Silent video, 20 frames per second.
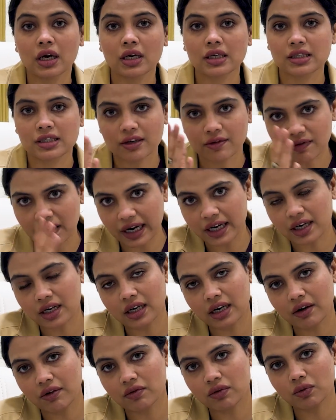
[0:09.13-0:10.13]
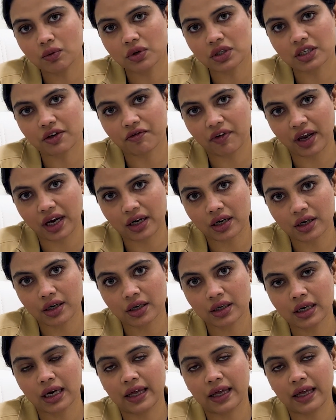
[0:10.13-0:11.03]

Cervical level was affected